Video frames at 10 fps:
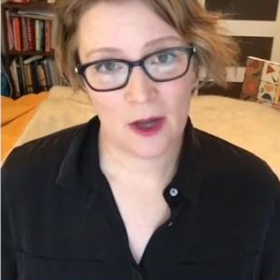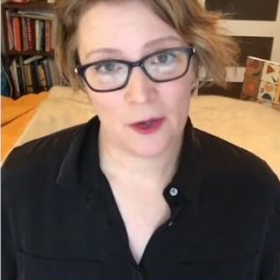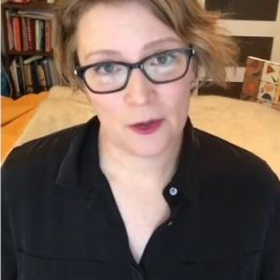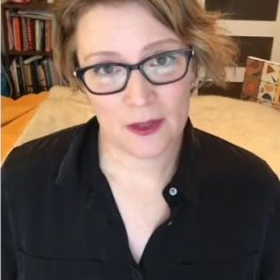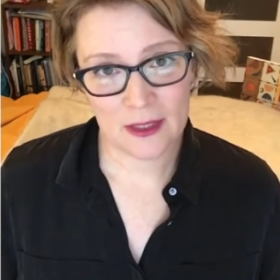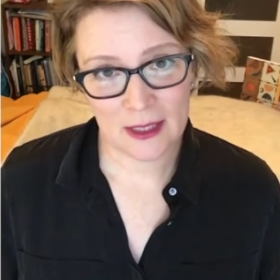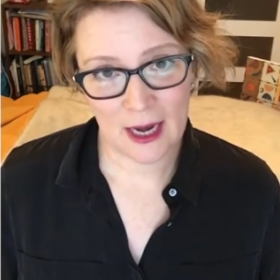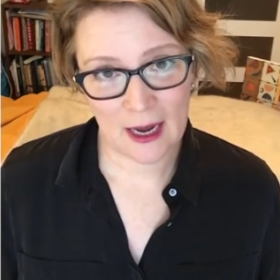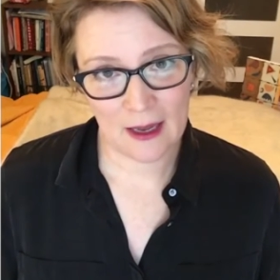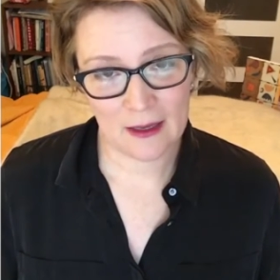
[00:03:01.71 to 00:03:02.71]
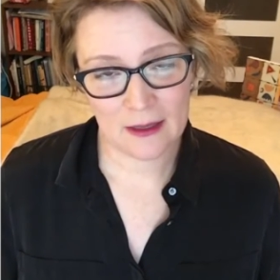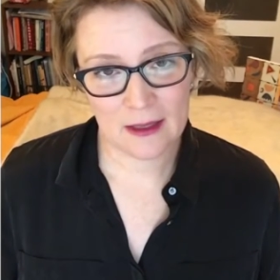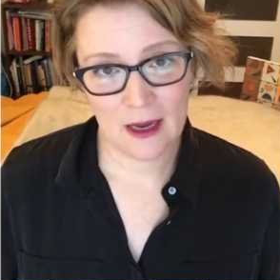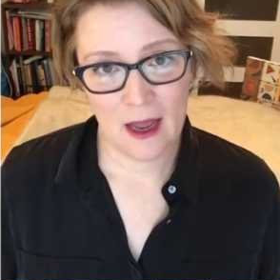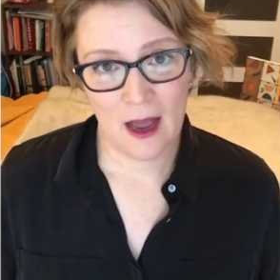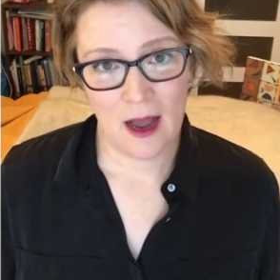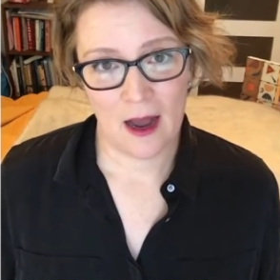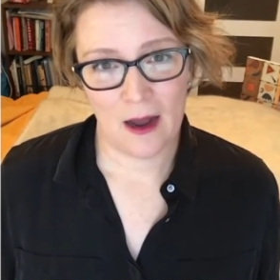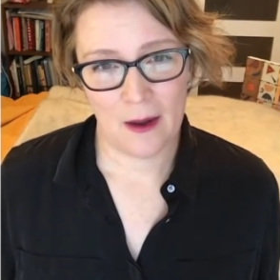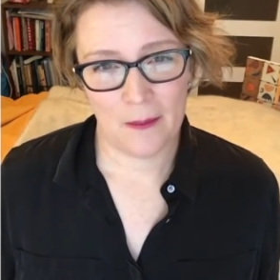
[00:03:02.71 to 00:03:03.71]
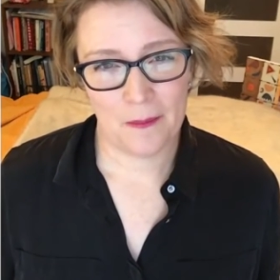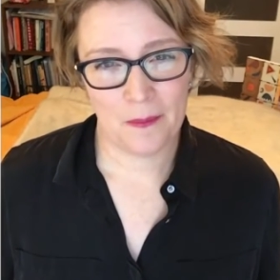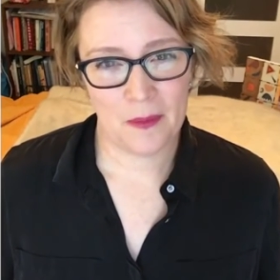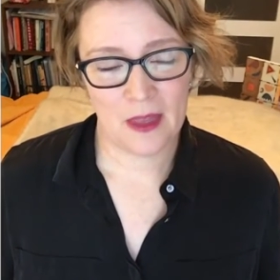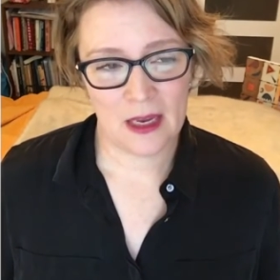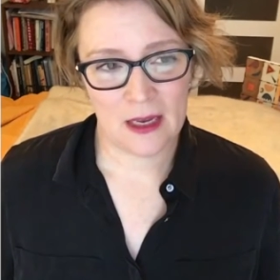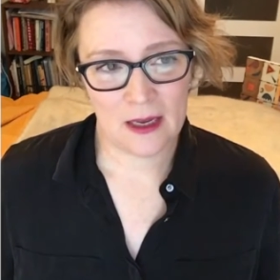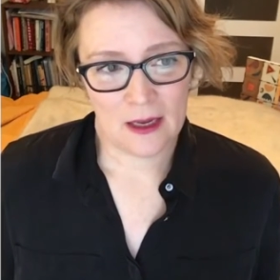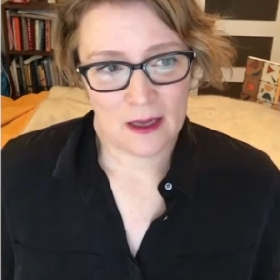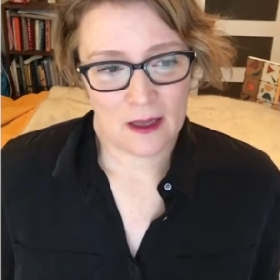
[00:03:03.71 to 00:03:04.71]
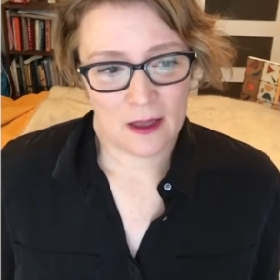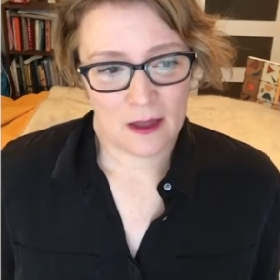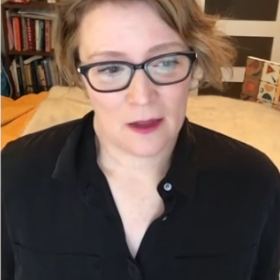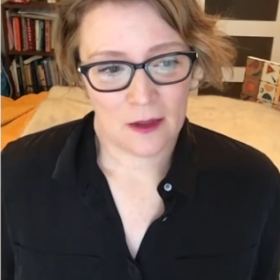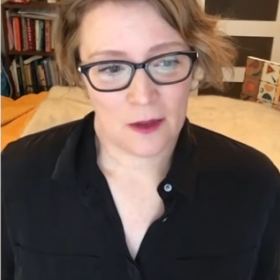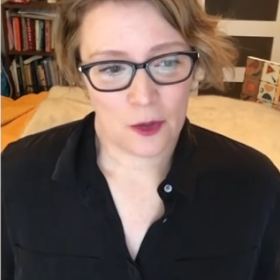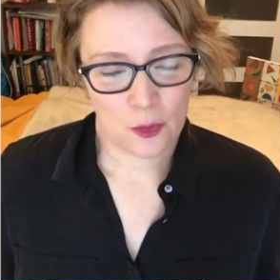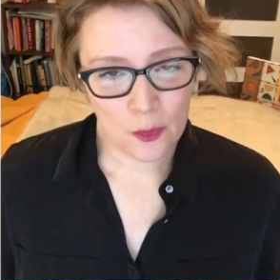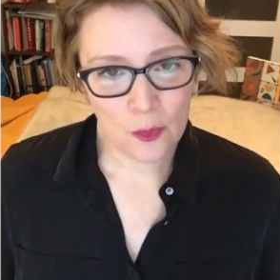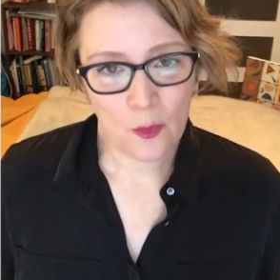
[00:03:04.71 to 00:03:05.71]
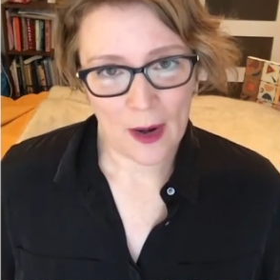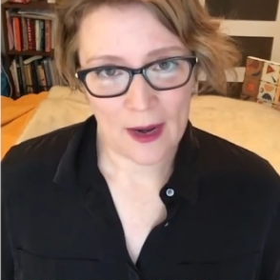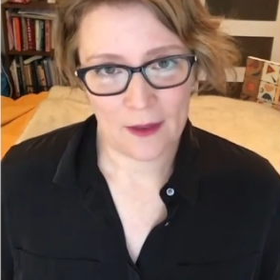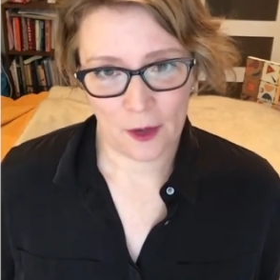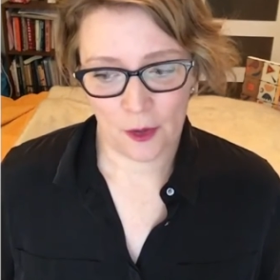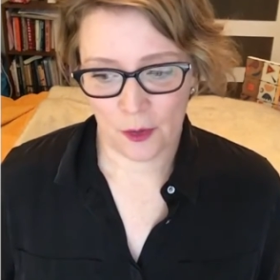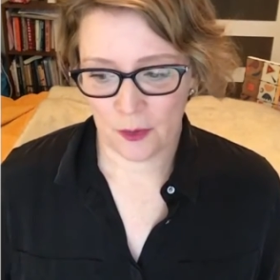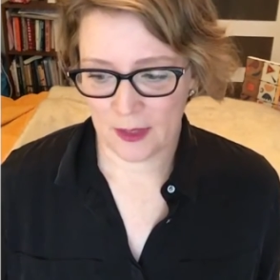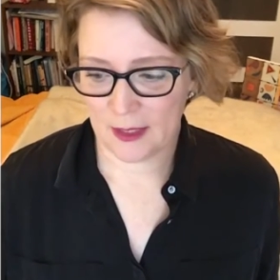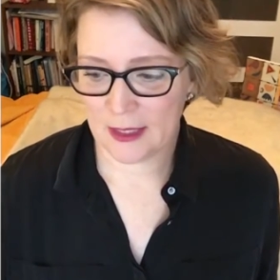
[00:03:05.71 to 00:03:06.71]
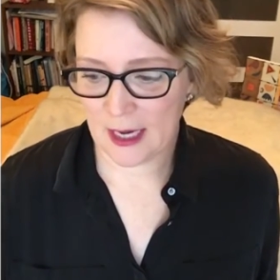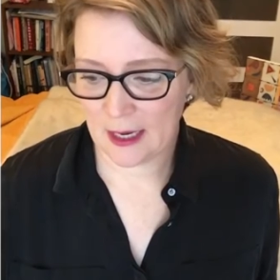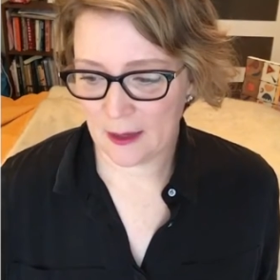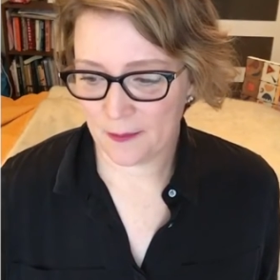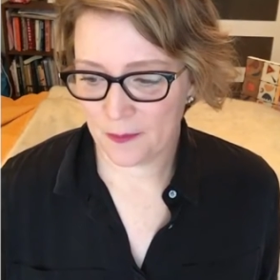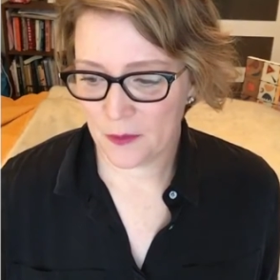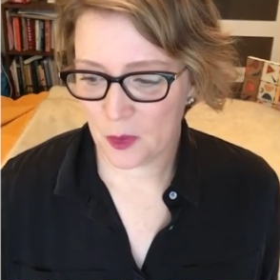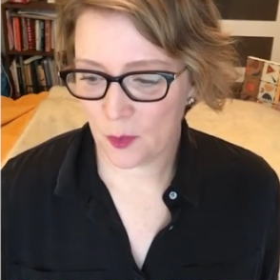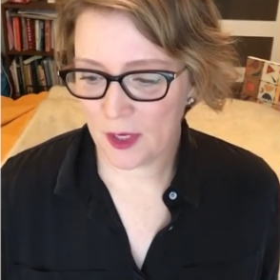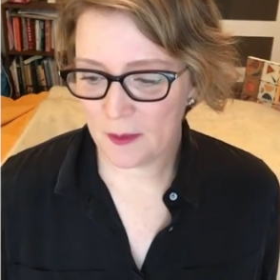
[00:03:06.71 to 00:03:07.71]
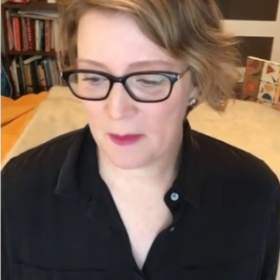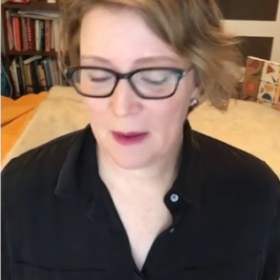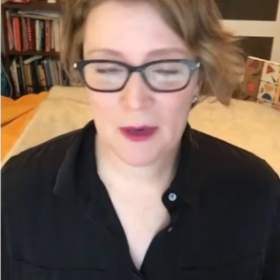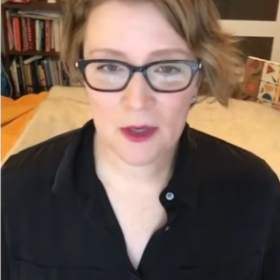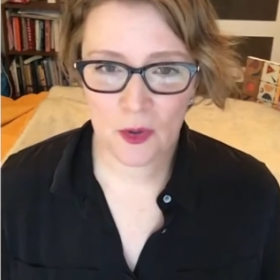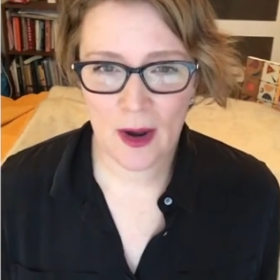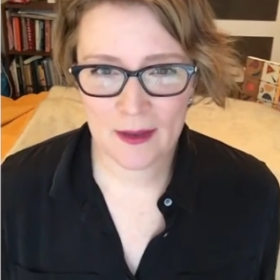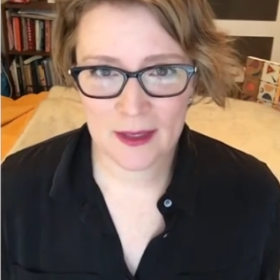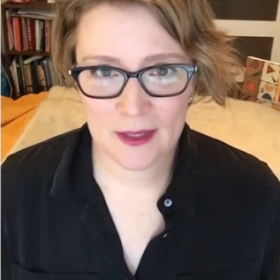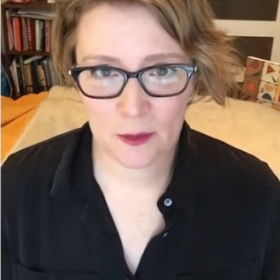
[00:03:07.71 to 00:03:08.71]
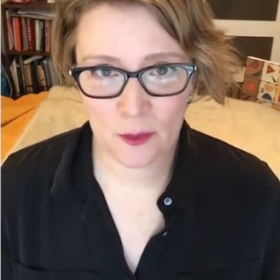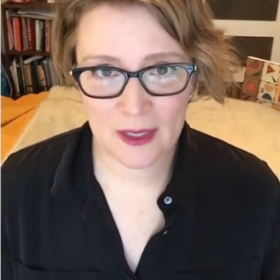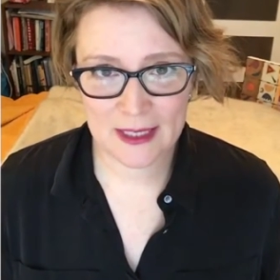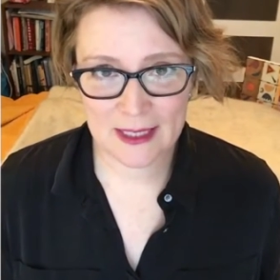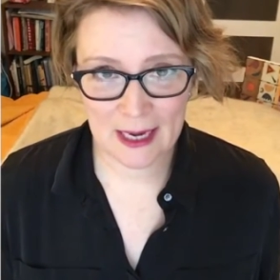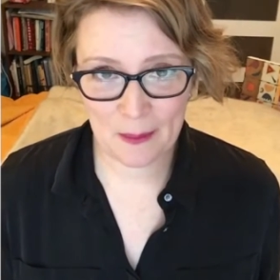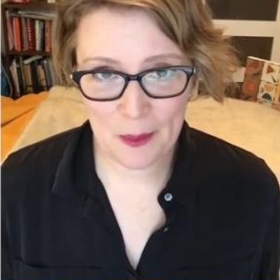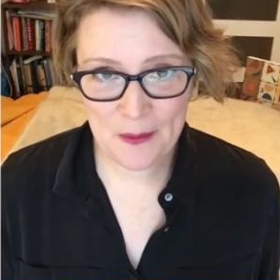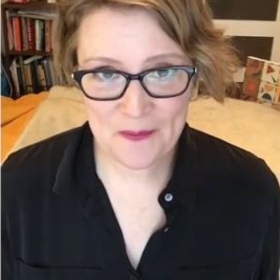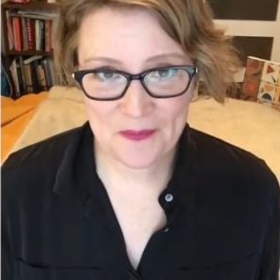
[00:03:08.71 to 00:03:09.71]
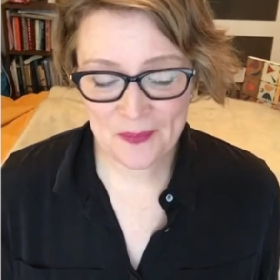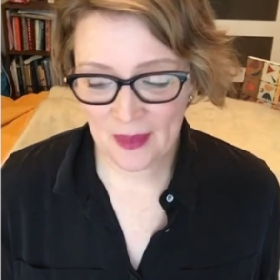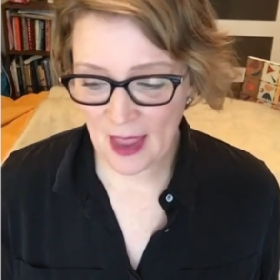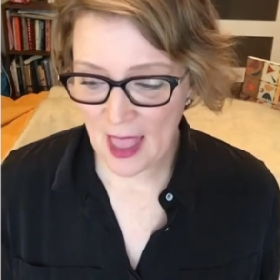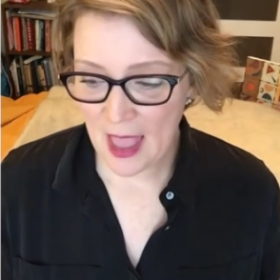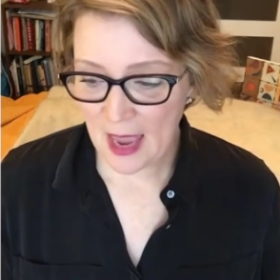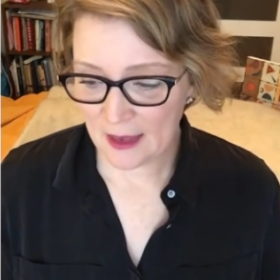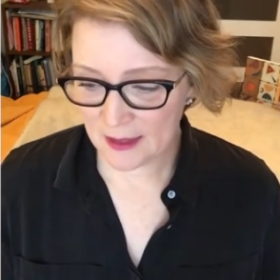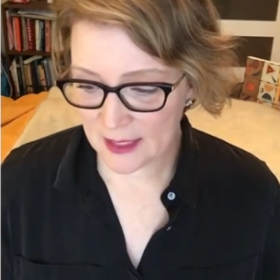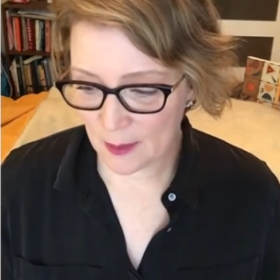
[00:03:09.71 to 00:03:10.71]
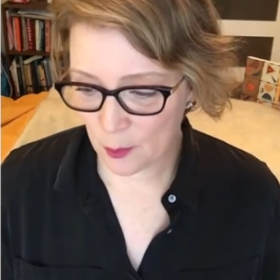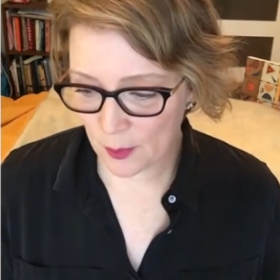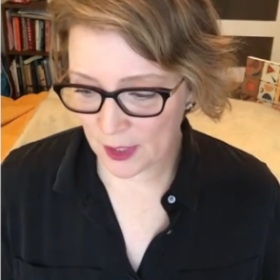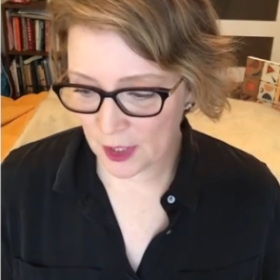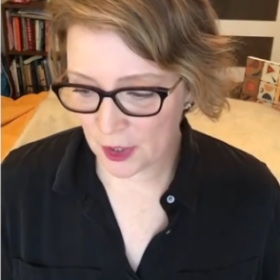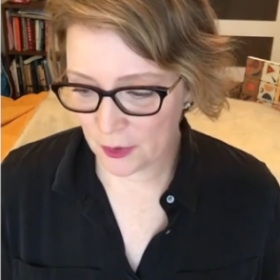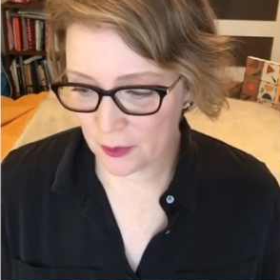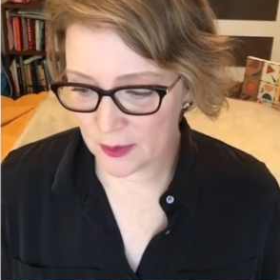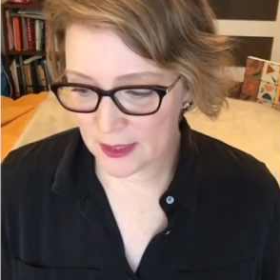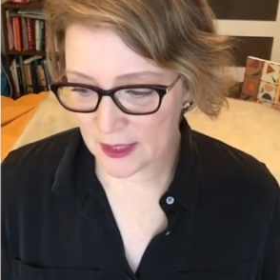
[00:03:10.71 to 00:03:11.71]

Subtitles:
understand the true way that you're using the data. So we're going to maybe try this through an example. An example we're going to use is